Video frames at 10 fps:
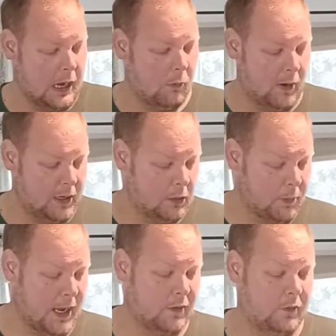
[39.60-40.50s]
Weight
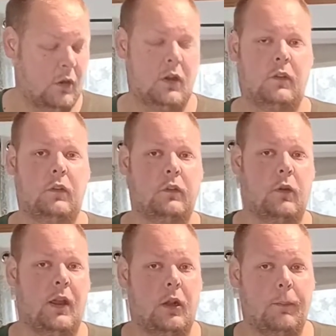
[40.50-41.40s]
capacity on this is
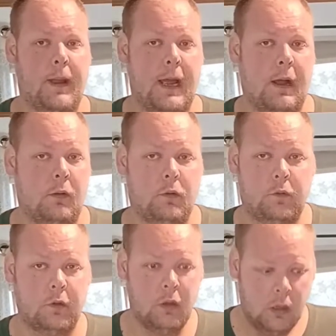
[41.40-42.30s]
300
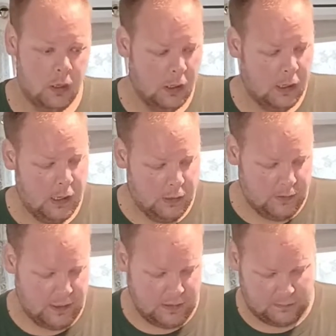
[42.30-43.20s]
pounds.
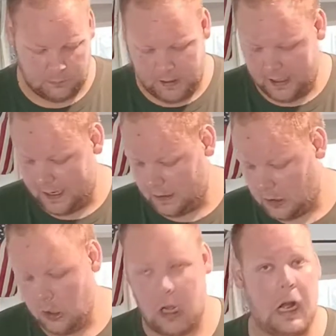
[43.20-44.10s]
It's made out of
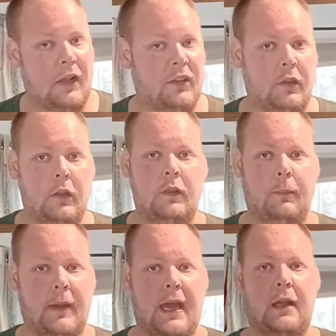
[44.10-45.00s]
cloth.
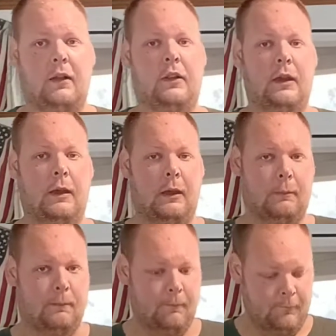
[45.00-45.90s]
The
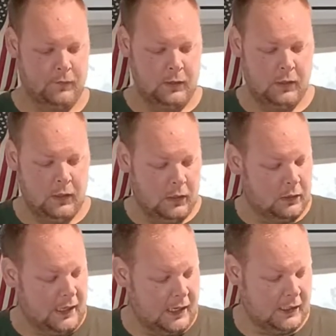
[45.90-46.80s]

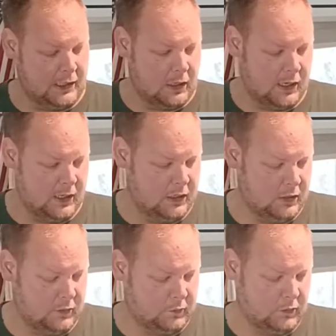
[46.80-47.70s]
laying area, you know,
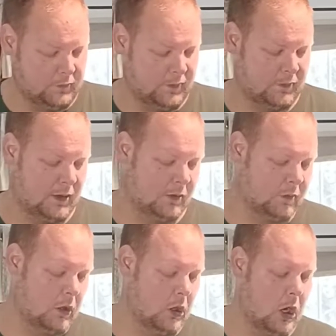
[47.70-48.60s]
the surface there is
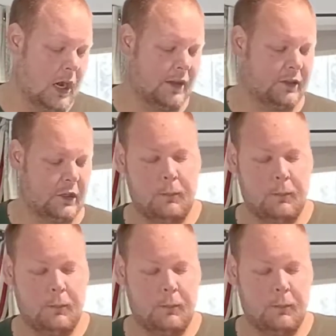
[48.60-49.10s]
cloth.